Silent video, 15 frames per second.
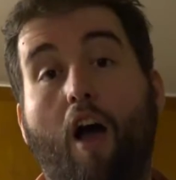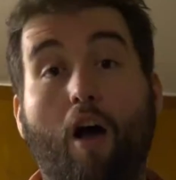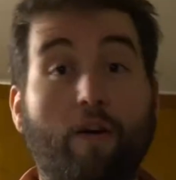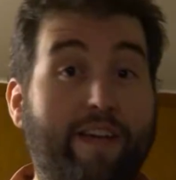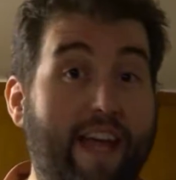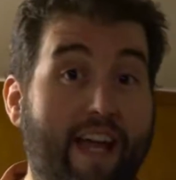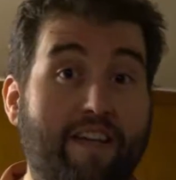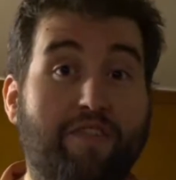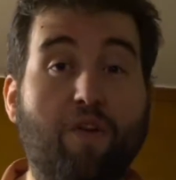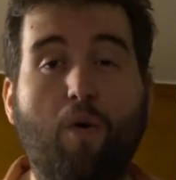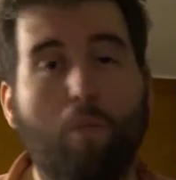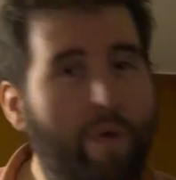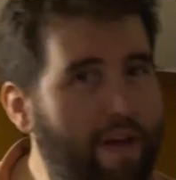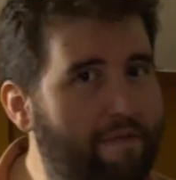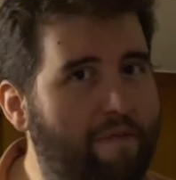Okay,
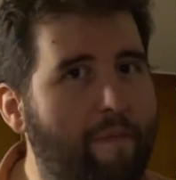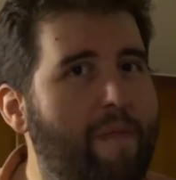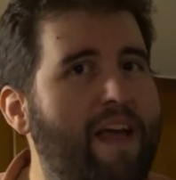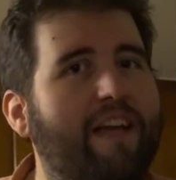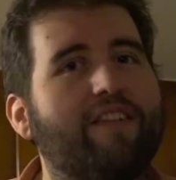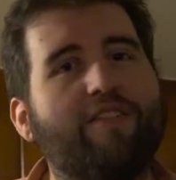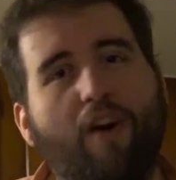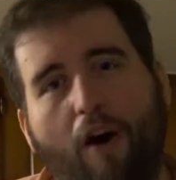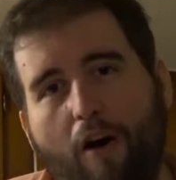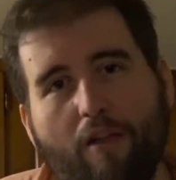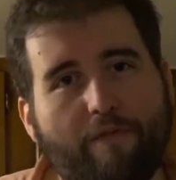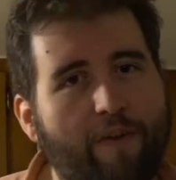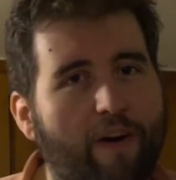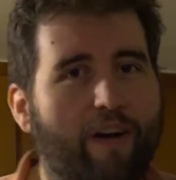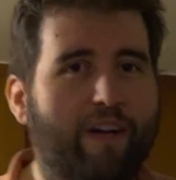so we've mixed
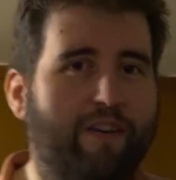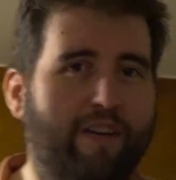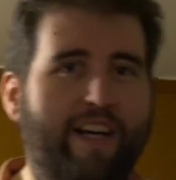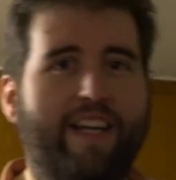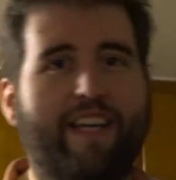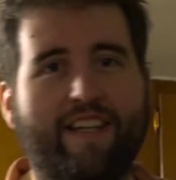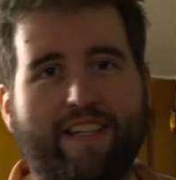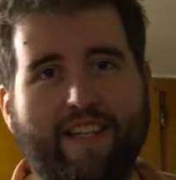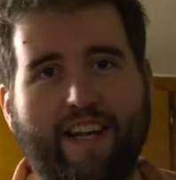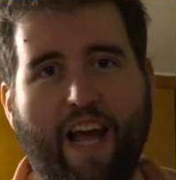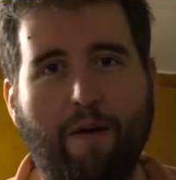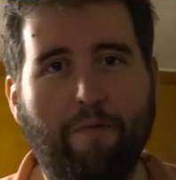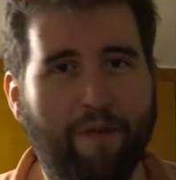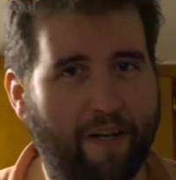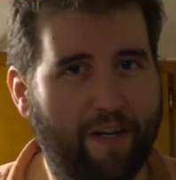all of our ingredients, and
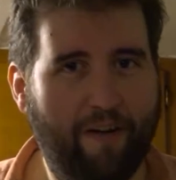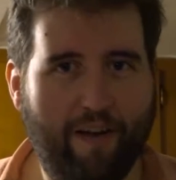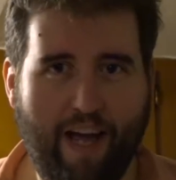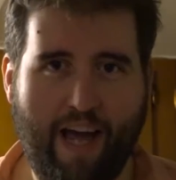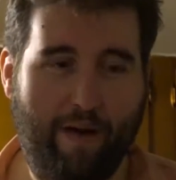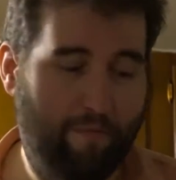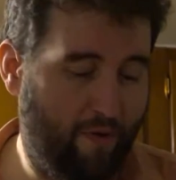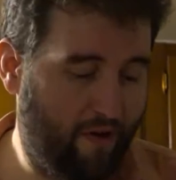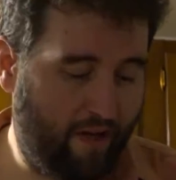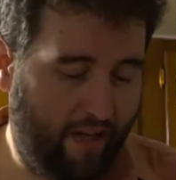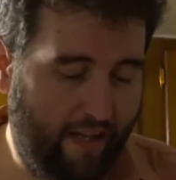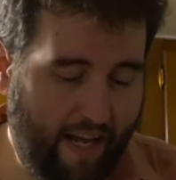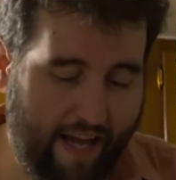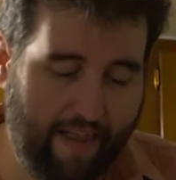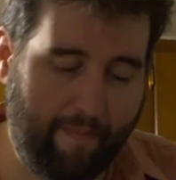now we're going to go ahead and we're going
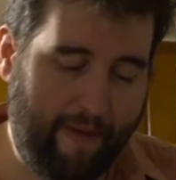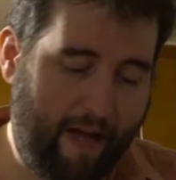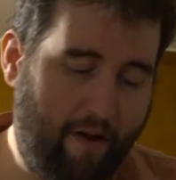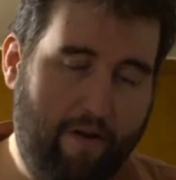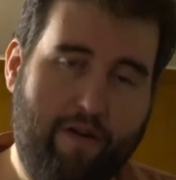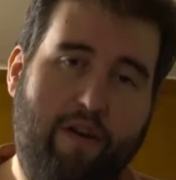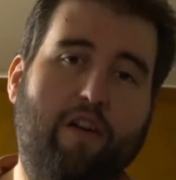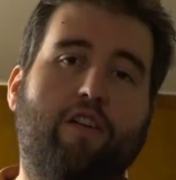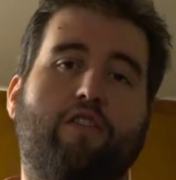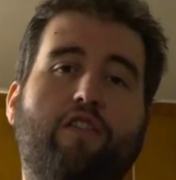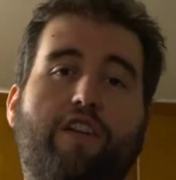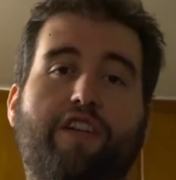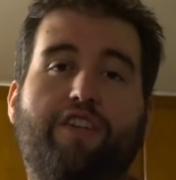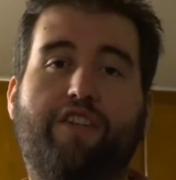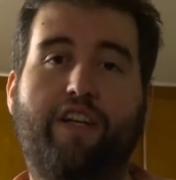to lay them out on our
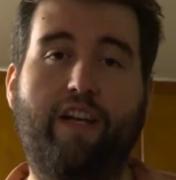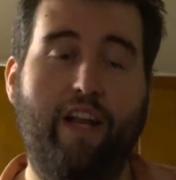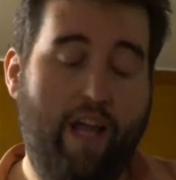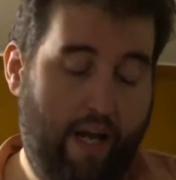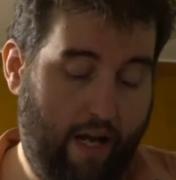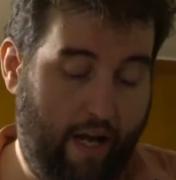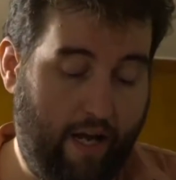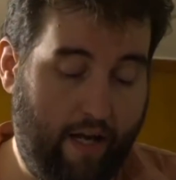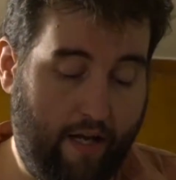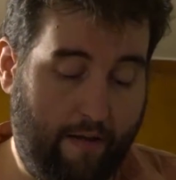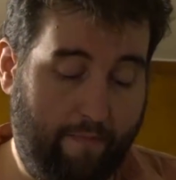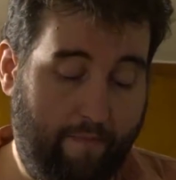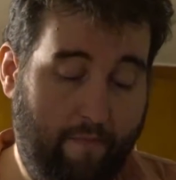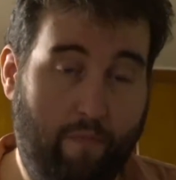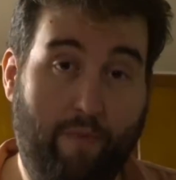cookie sheet.
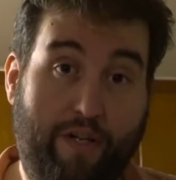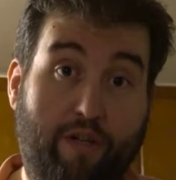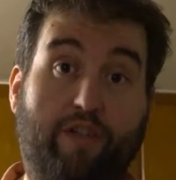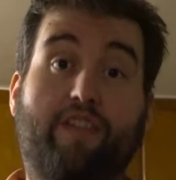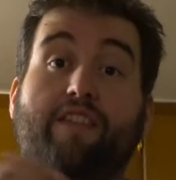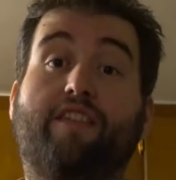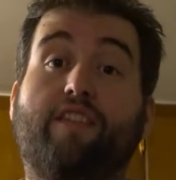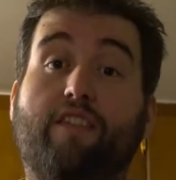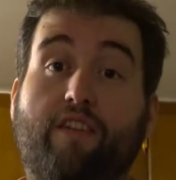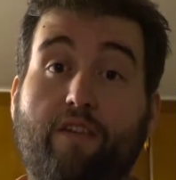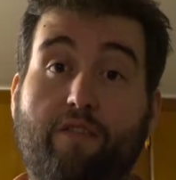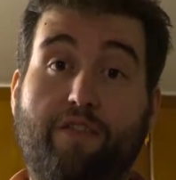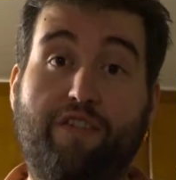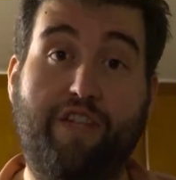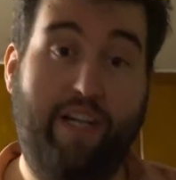We took the
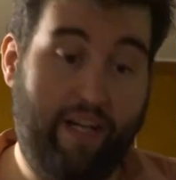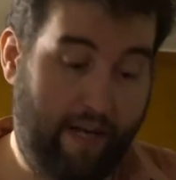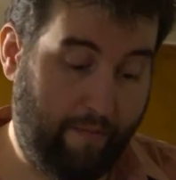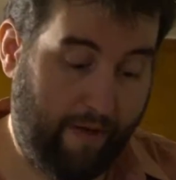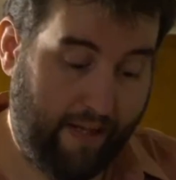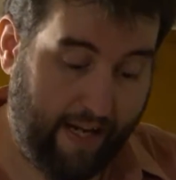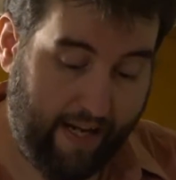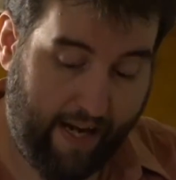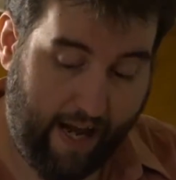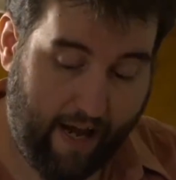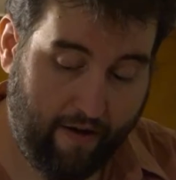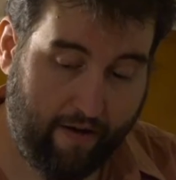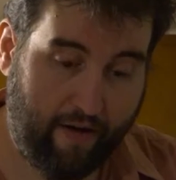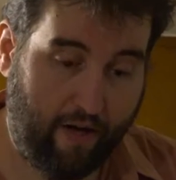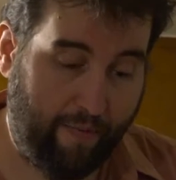silicone sheet and we laid it
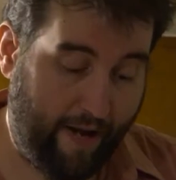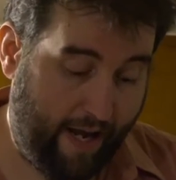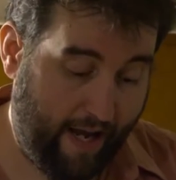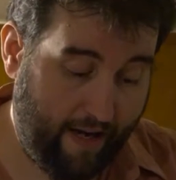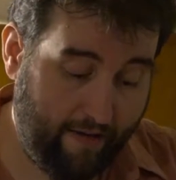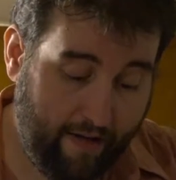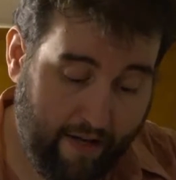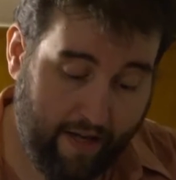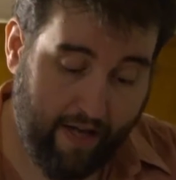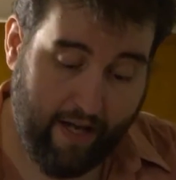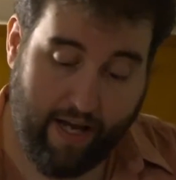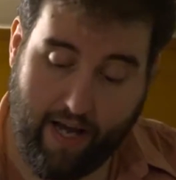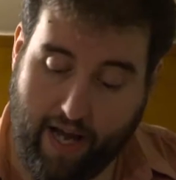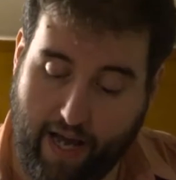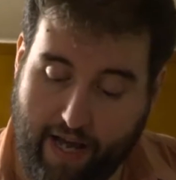out on our pan.
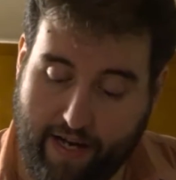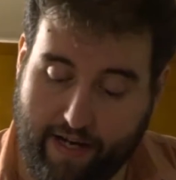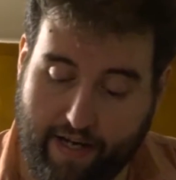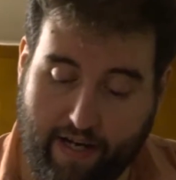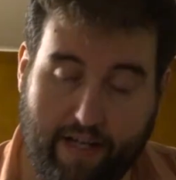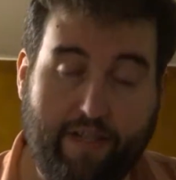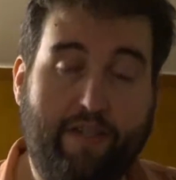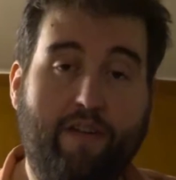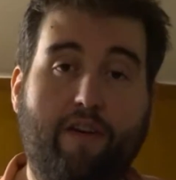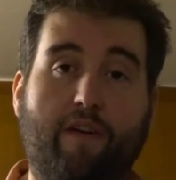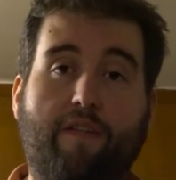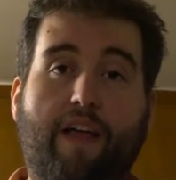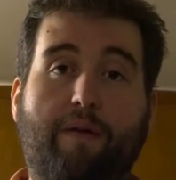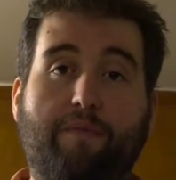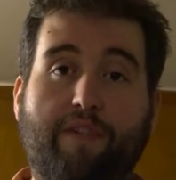And
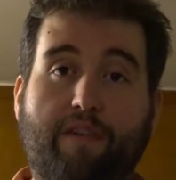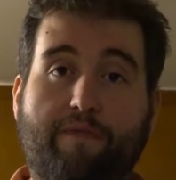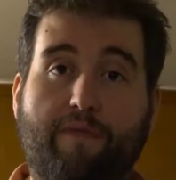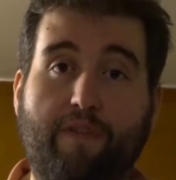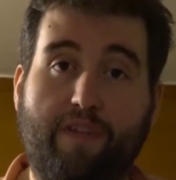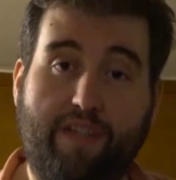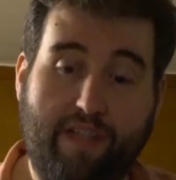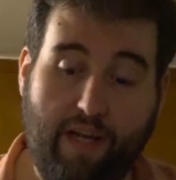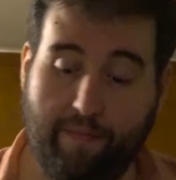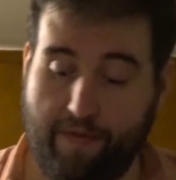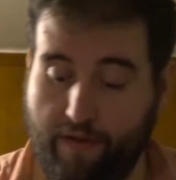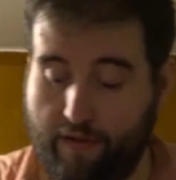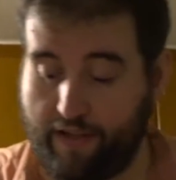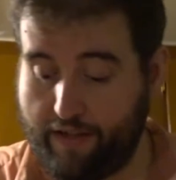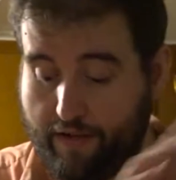so that was our first step.
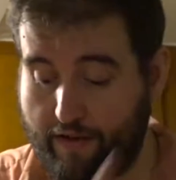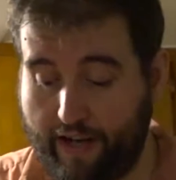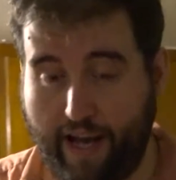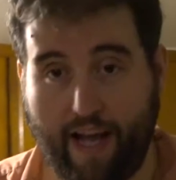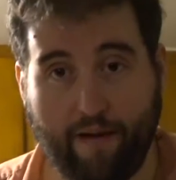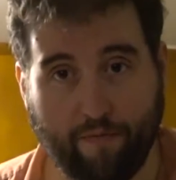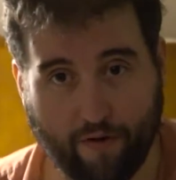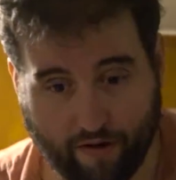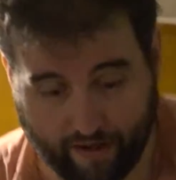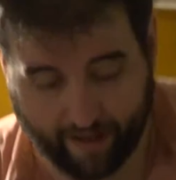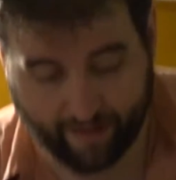So let's go ahead and we're going to